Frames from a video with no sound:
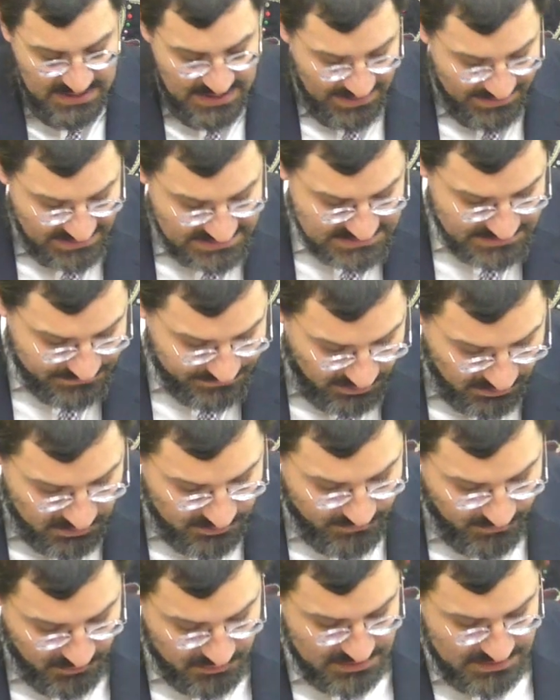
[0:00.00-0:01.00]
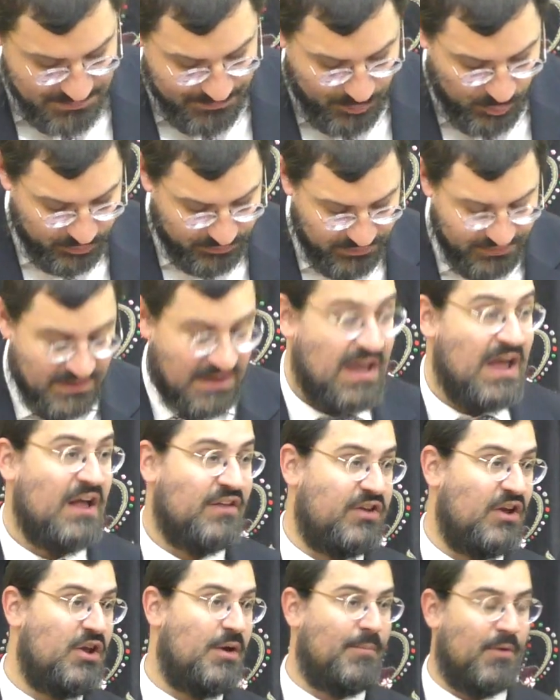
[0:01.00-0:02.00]
And that's a very, very important thing.
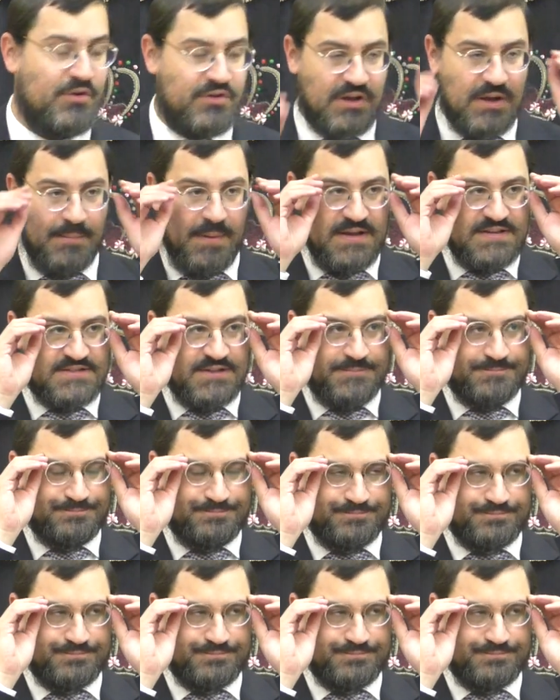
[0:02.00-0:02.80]
I'll tell you, Amorita Kamaisa.